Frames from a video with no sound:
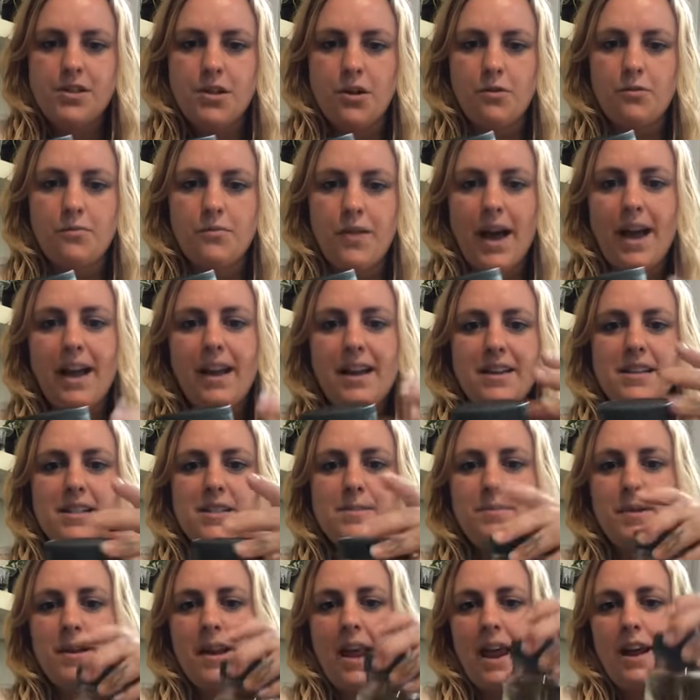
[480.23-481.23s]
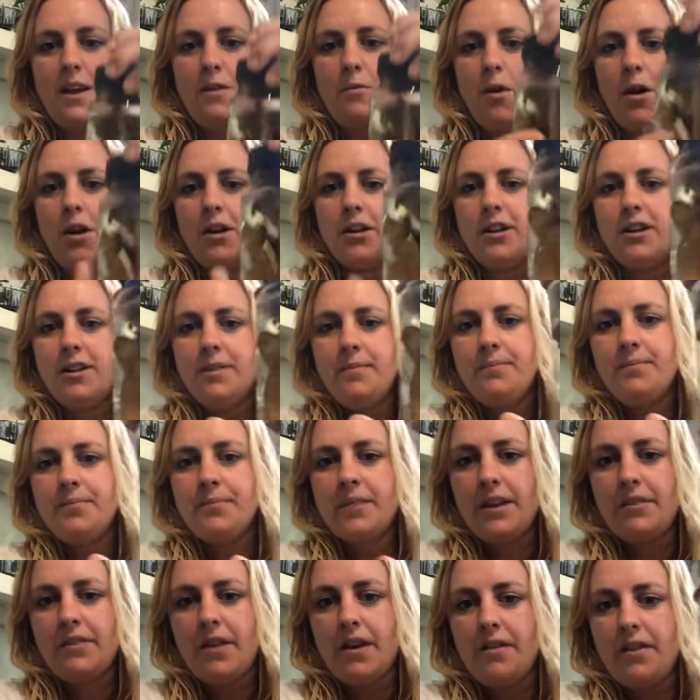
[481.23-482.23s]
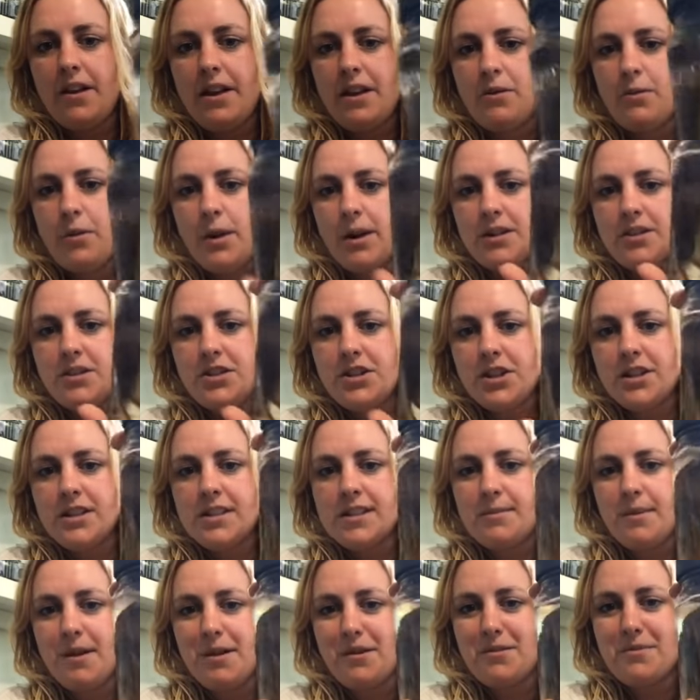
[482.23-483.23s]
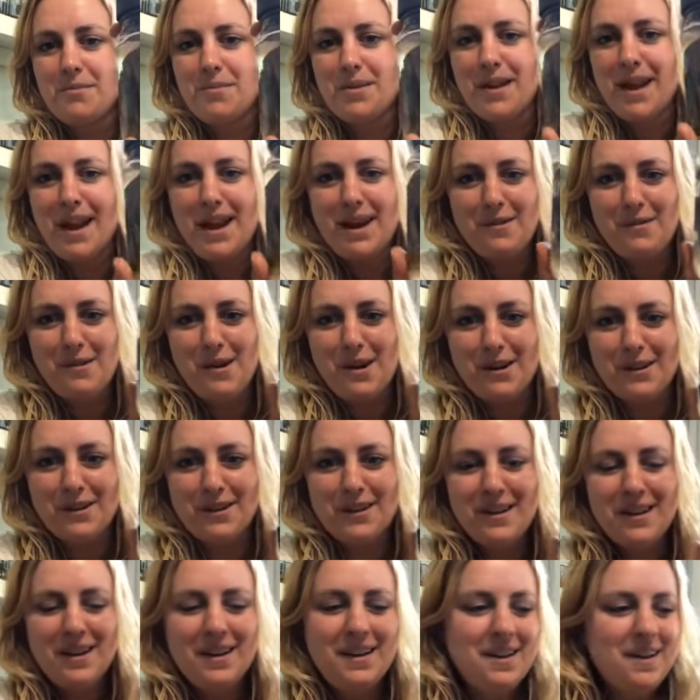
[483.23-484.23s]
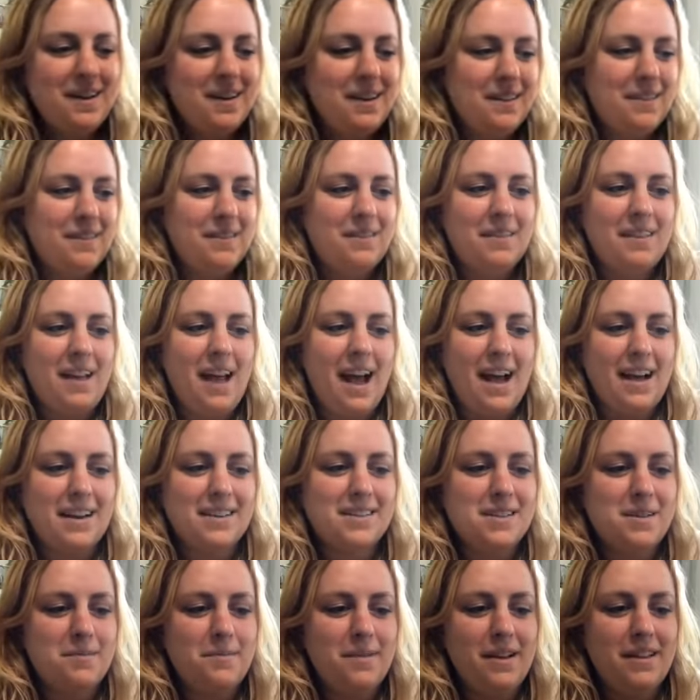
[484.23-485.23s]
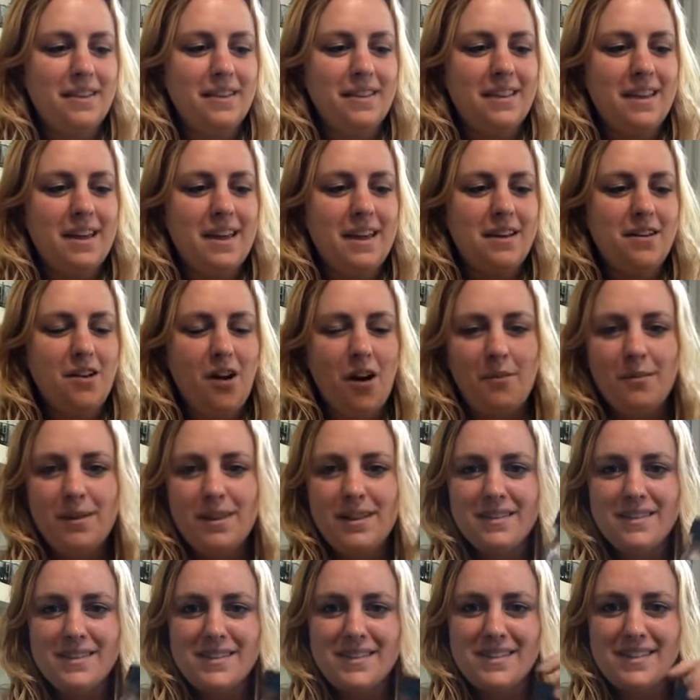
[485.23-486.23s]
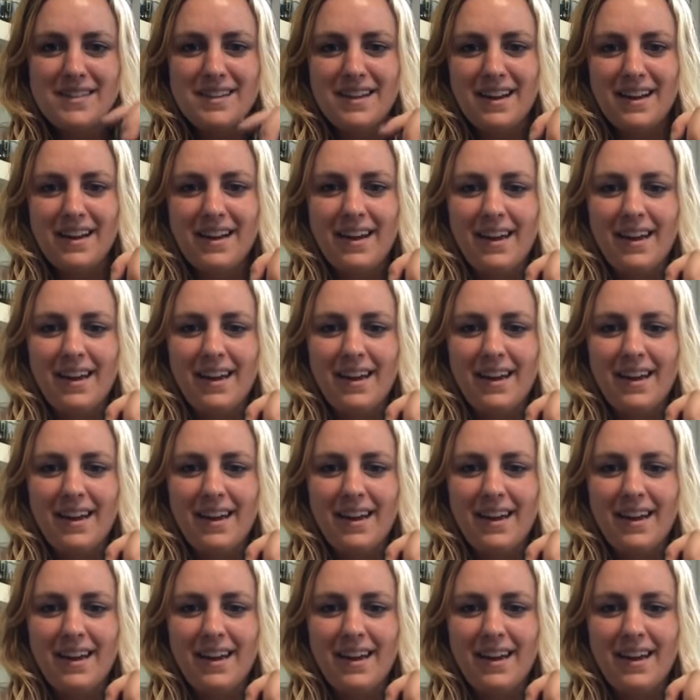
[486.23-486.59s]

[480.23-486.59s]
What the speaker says: So that is banana water. If you have any questions about banana water, ask them in the comments